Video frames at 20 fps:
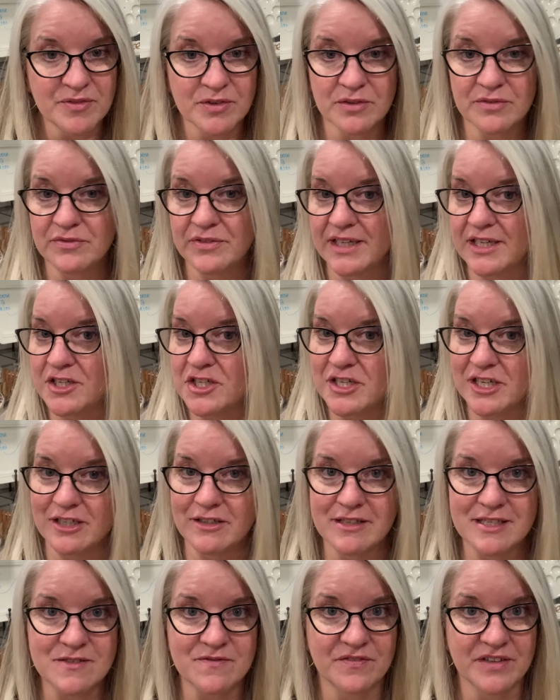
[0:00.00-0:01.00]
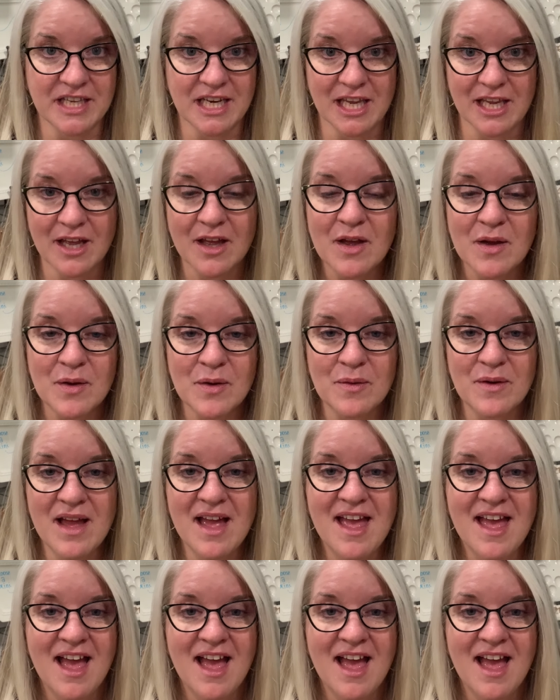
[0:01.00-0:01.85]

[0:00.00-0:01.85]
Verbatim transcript: Feel free to share this video.